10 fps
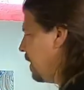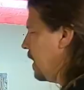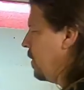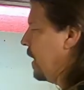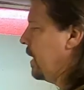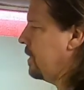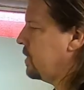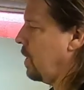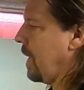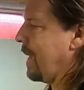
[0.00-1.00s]
by the way,
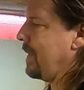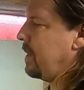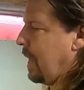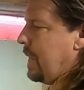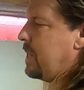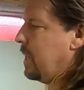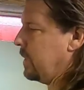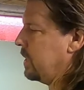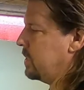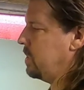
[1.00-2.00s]
so I
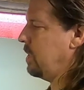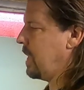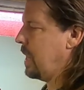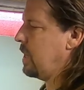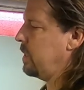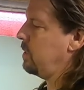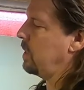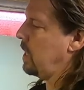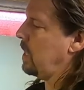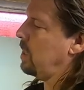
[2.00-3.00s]
cut this. So you
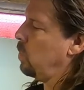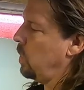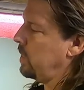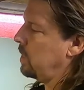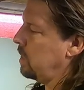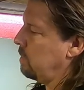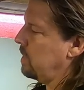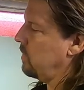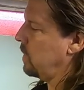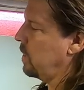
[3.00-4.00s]
cut it with a little
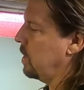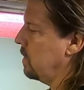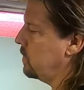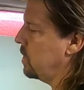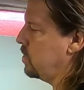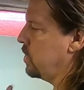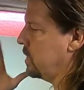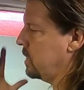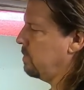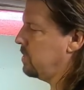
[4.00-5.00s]
bit of a curve so that you
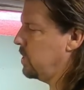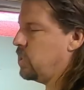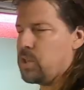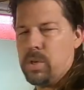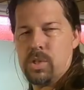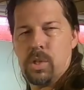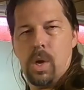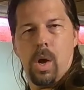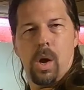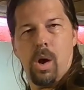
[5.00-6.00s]
can slip t-shirts
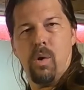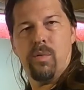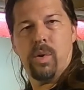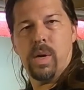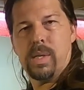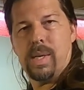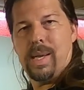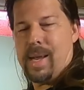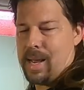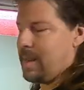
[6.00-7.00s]
over it,
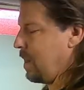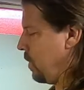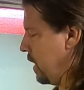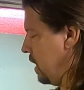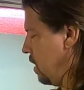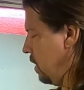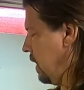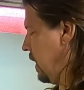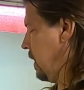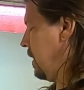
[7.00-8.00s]
and that way you don't
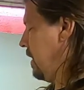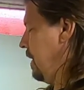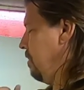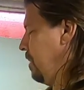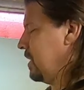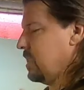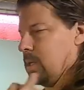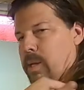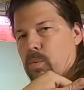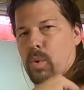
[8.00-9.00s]
like
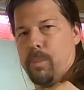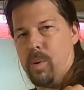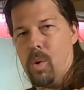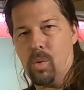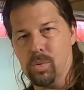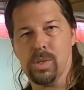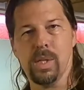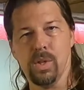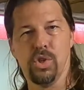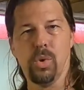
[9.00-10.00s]
basically rip holes
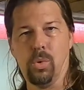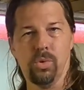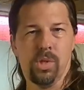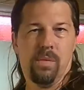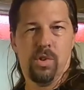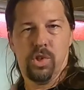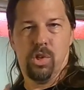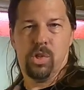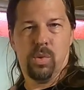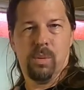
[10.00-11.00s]
in the shoulders of the
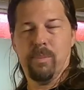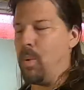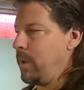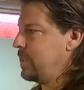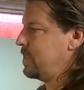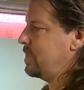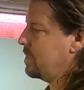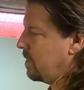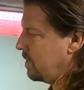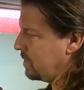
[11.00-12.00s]
shirts with a point.
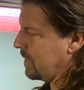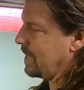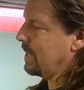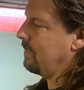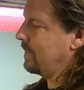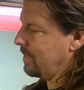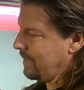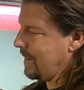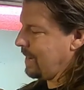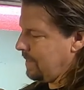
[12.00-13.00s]
So you just kind of give it a little
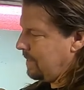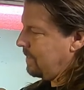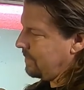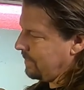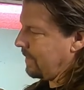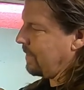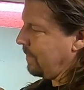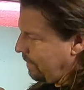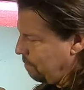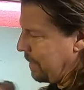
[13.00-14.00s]
neck, like
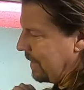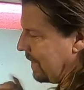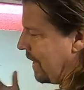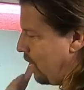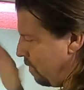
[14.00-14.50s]
bend that